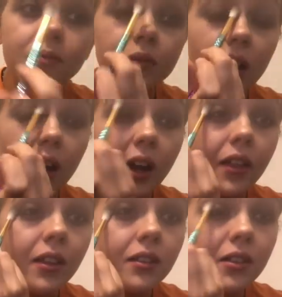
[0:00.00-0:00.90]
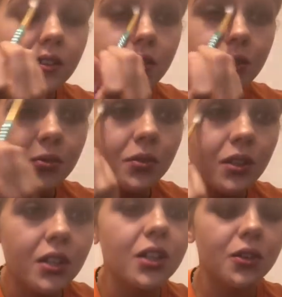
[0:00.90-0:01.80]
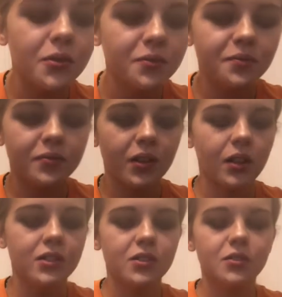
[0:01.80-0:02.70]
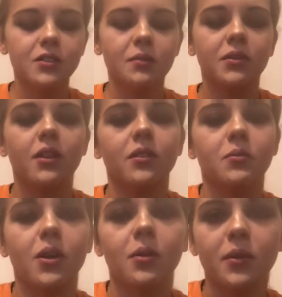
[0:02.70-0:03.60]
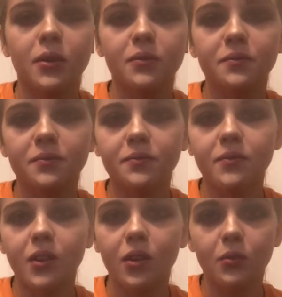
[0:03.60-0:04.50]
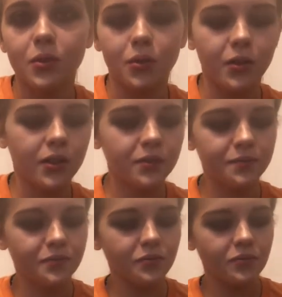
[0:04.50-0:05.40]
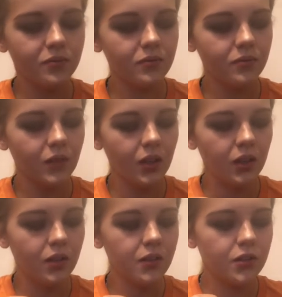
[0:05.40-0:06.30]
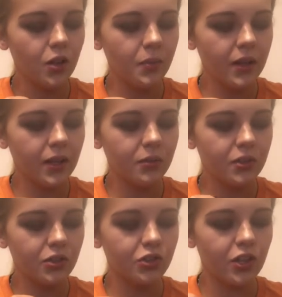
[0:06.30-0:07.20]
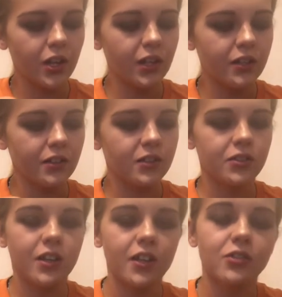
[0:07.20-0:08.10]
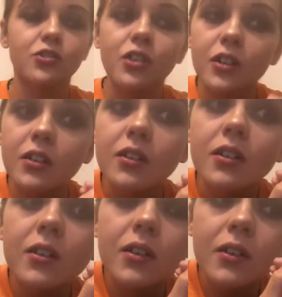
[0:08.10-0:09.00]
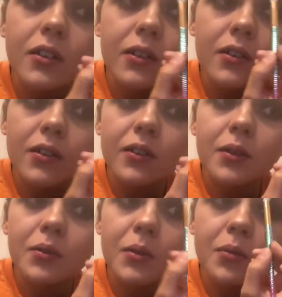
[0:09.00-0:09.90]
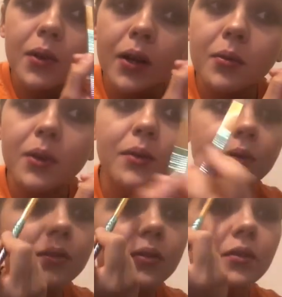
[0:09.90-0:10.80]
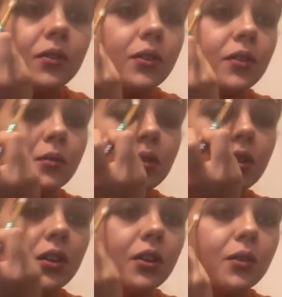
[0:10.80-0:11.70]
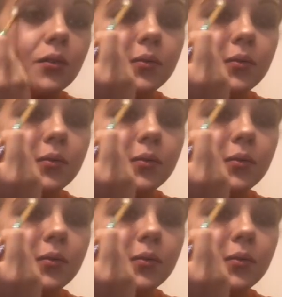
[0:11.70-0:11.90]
I think this looks really cute. Let's do something on the brow bone real quick. Let's go back in with this shade and this tan shade. Do something brow bone. Do something cute.